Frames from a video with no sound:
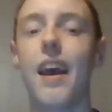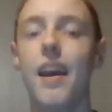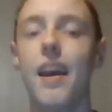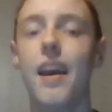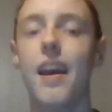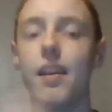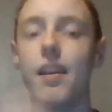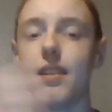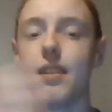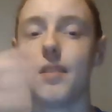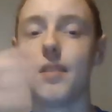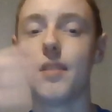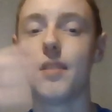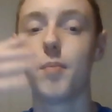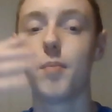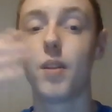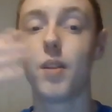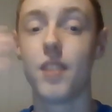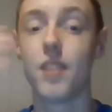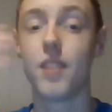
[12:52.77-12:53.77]

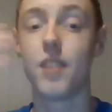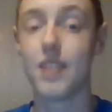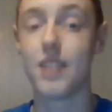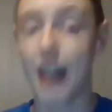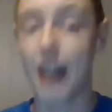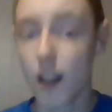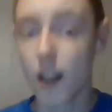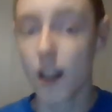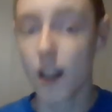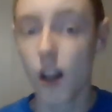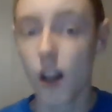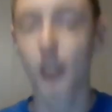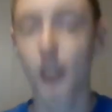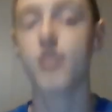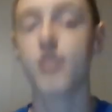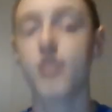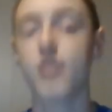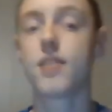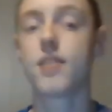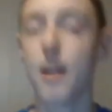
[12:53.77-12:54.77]
but the dialogue
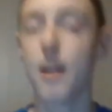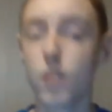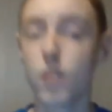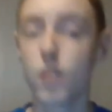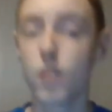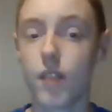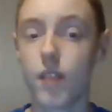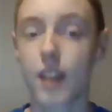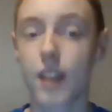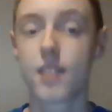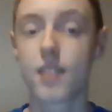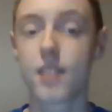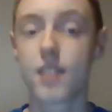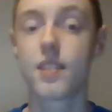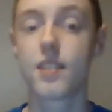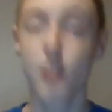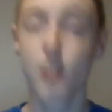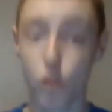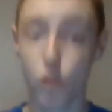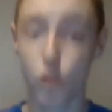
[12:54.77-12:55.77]
and sound effects
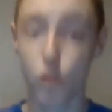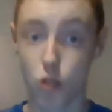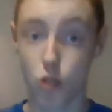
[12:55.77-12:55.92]
still